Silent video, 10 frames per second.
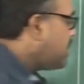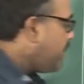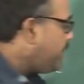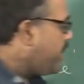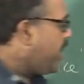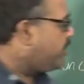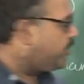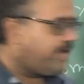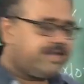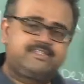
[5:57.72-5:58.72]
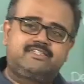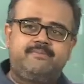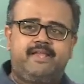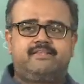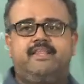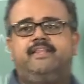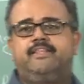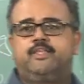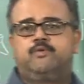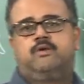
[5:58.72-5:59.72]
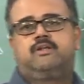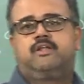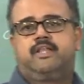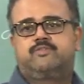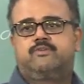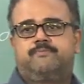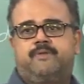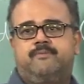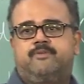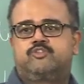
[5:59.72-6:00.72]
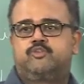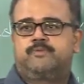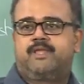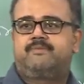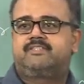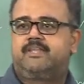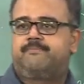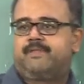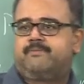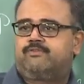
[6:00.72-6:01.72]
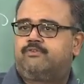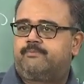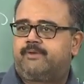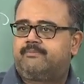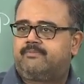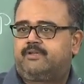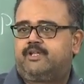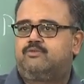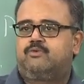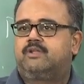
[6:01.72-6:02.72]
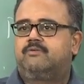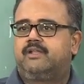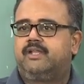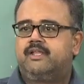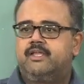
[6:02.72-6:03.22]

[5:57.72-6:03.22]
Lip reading: I mean you can estimate anything you want on S1 prime, S2 prime, S3 prime, S4 prime, you can do whatever, right.